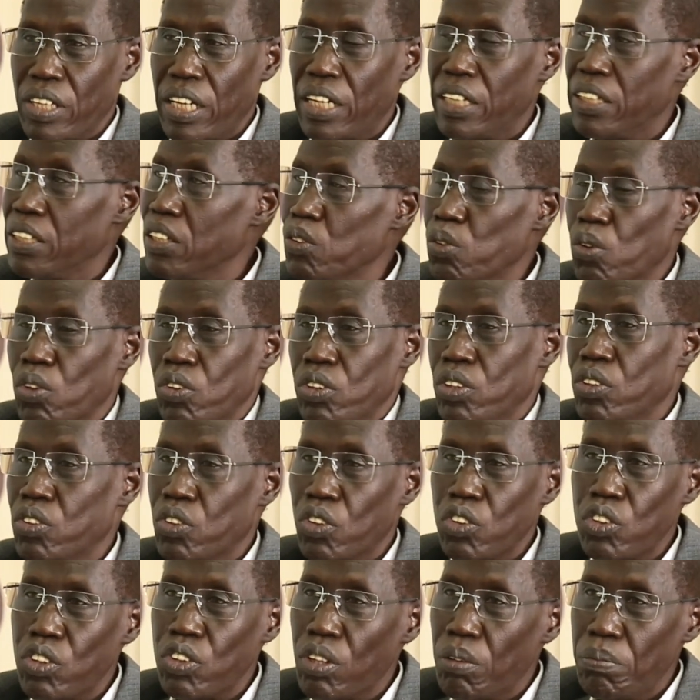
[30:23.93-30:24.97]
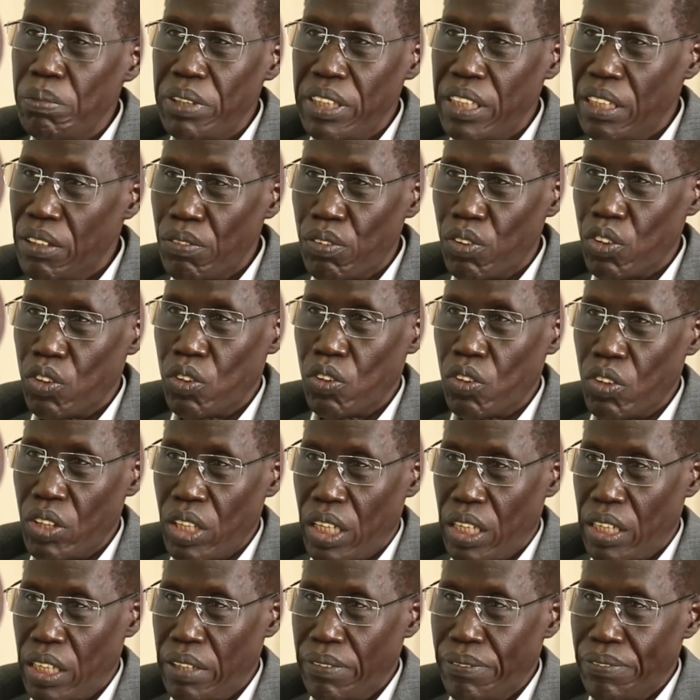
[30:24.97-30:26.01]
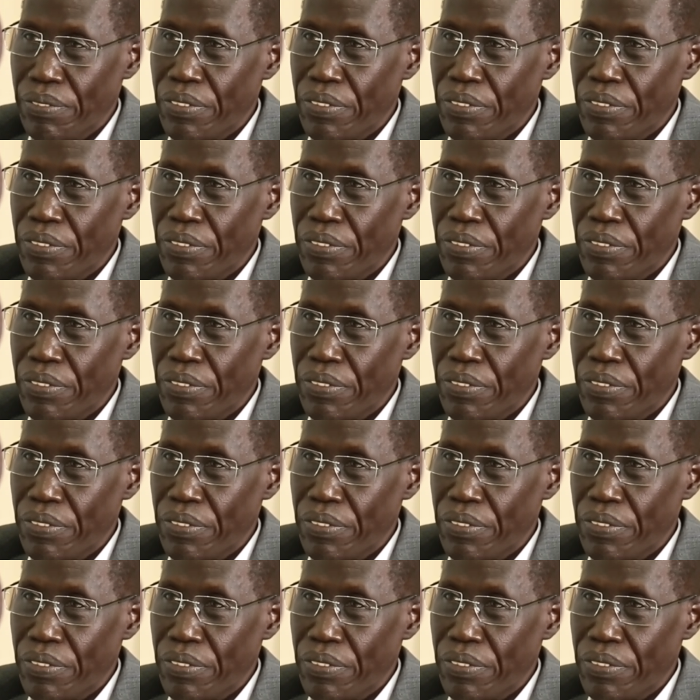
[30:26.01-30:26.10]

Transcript: And this was in social media, everyone saw that.